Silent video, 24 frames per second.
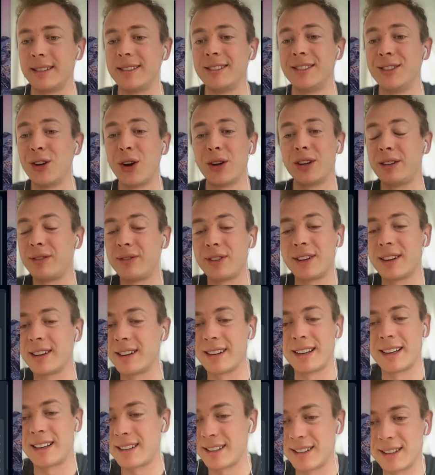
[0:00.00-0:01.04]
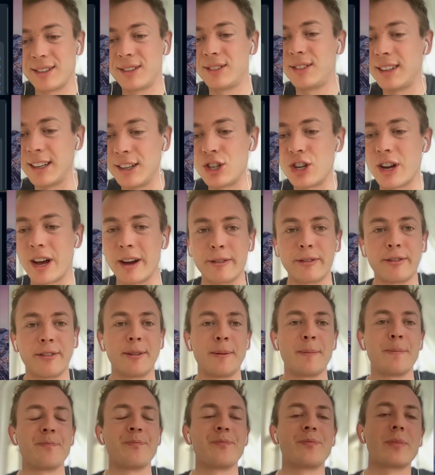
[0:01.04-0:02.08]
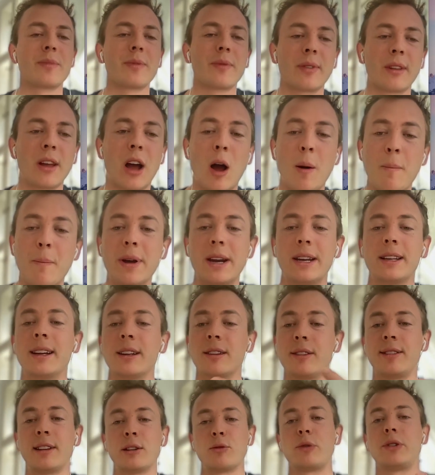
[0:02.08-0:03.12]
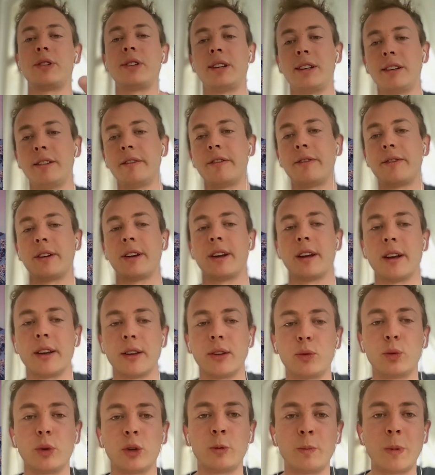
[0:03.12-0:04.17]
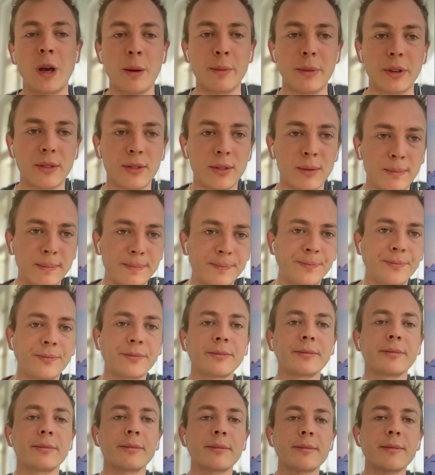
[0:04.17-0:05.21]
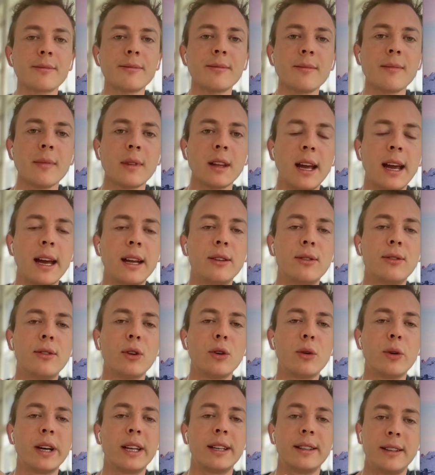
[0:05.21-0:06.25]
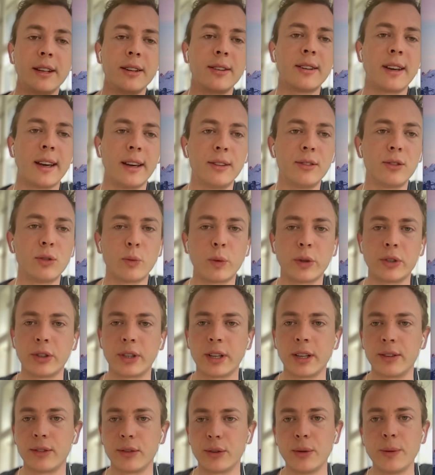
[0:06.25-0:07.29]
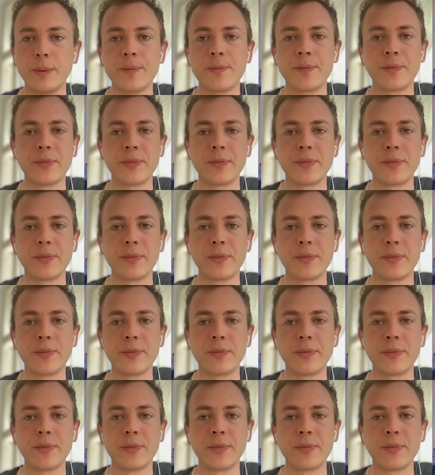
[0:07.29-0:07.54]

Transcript: not even like a CHF, but it can still receive Swiss payments. And so in this case, what you can do